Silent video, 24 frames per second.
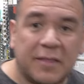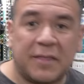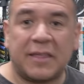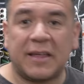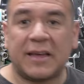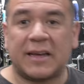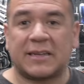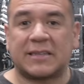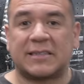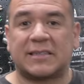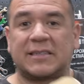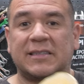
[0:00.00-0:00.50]

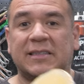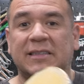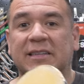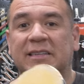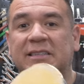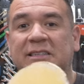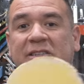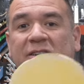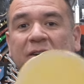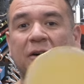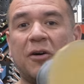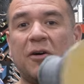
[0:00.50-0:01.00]
this.
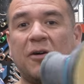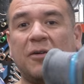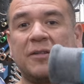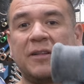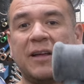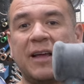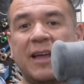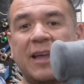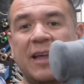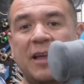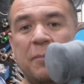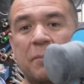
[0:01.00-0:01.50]
This is called
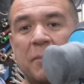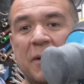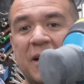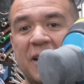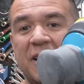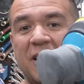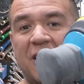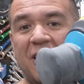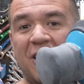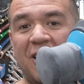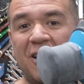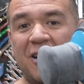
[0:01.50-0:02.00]
a mud
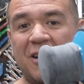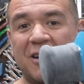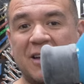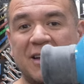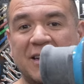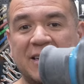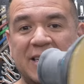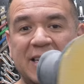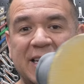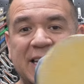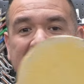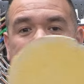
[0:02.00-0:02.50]
hog, a
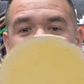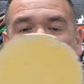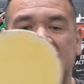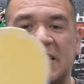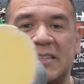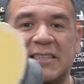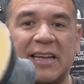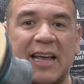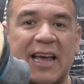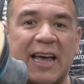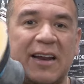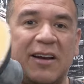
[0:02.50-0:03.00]
DA
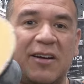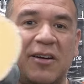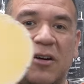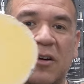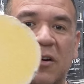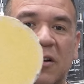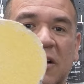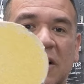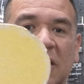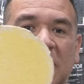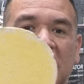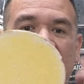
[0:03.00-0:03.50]

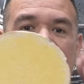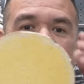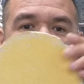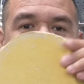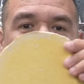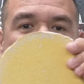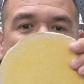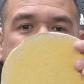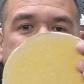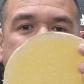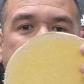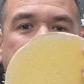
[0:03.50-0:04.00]
sander.
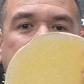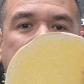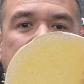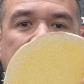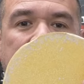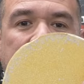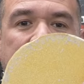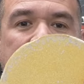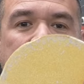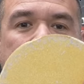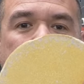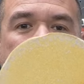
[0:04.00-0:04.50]
This, if you
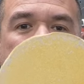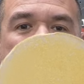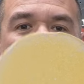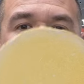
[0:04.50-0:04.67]
look at it real